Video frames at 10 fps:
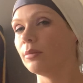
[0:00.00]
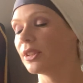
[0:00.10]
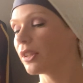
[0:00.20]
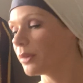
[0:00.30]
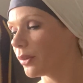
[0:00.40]

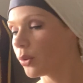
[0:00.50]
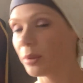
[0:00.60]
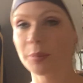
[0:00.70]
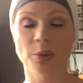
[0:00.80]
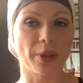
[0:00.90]
Sometimes when
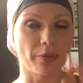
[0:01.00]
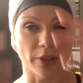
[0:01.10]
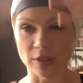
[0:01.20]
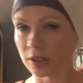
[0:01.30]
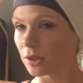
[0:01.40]
people are wearing
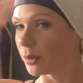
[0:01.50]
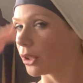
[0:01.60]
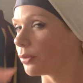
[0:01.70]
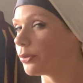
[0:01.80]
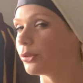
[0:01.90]
veils, they just want the
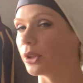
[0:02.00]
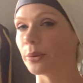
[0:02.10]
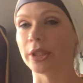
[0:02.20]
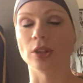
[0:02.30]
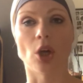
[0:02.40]

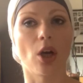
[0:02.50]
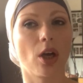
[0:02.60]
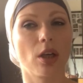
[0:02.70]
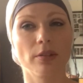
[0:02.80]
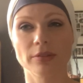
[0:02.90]
flowy
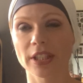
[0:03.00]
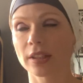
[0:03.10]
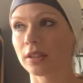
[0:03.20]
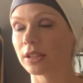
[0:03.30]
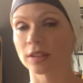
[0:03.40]
long
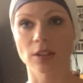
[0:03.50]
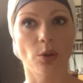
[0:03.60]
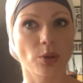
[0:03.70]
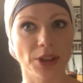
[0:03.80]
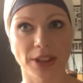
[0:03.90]
veil. It's a
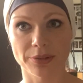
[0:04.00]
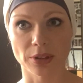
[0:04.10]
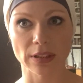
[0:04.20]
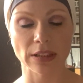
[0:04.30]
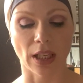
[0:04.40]
totally
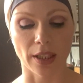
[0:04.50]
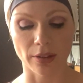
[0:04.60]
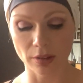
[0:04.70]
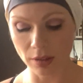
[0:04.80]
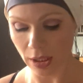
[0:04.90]
different
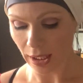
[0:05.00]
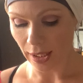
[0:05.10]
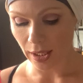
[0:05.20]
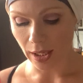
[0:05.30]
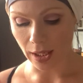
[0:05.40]
style.
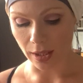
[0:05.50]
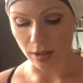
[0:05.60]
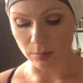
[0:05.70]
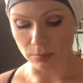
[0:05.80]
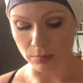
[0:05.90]

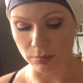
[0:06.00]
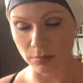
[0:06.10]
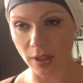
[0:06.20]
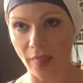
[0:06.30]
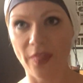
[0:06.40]

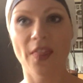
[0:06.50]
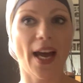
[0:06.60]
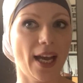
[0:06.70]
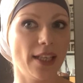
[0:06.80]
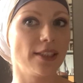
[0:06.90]

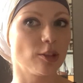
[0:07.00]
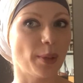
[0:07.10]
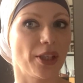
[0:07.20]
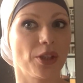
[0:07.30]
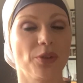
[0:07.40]
That is
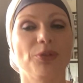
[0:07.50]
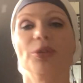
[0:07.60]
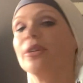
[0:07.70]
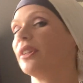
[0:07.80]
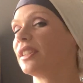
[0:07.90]
better
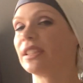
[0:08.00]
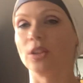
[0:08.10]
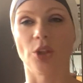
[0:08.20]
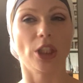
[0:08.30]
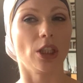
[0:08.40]
for a
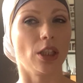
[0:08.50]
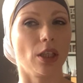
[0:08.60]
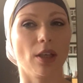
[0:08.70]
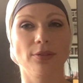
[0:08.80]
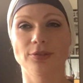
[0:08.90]

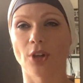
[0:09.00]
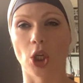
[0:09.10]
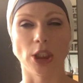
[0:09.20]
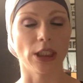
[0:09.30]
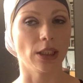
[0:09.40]
silky
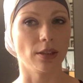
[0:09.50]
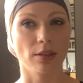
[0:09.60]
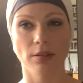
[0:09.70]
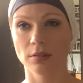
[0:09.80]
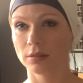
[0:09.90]

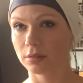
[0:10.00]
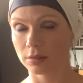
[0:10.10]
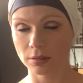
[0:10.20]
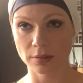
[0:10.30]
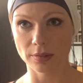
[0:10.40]
falling
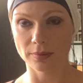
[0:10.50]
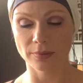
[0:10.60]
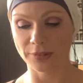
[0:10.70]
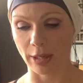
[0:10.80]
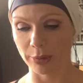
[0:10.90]

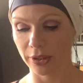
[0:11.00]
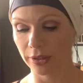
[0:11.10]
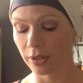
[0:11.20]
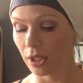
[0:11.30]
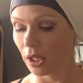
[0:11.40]
fabric.